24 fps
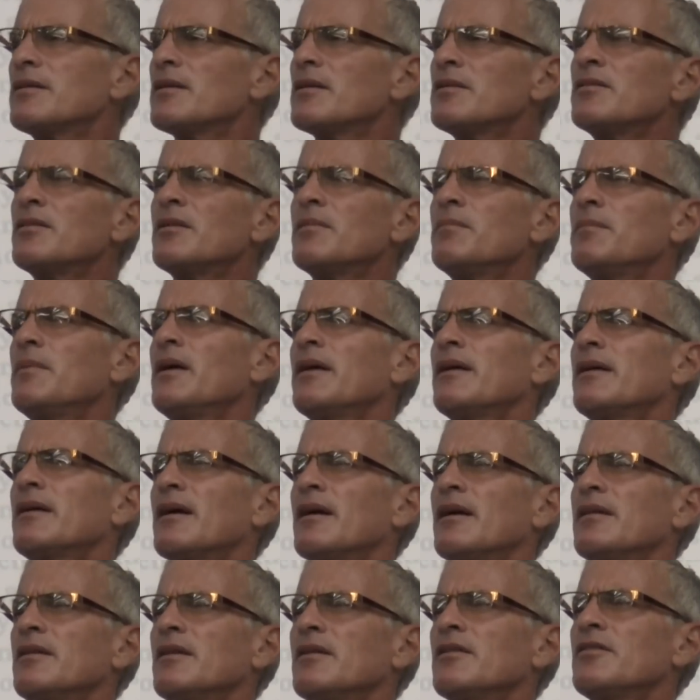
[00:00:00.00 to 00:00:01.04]
doesn't make
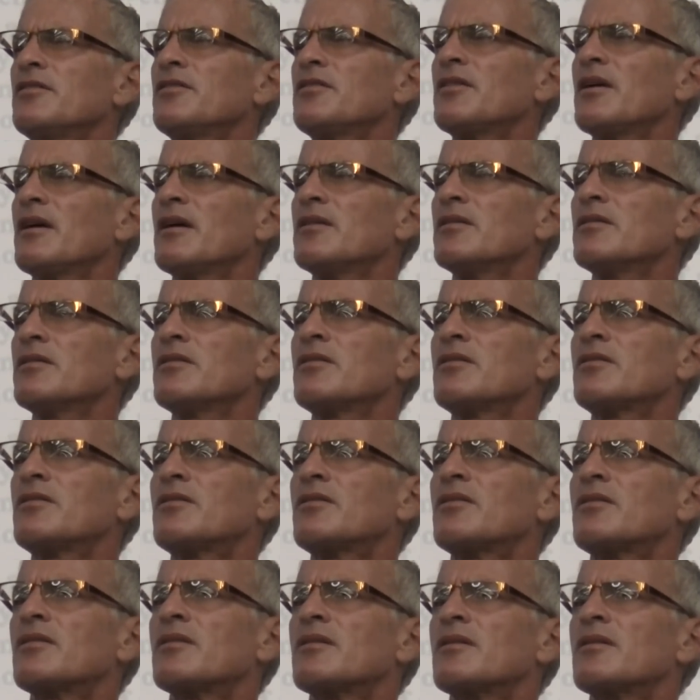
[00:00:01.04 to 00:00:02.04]
any sense.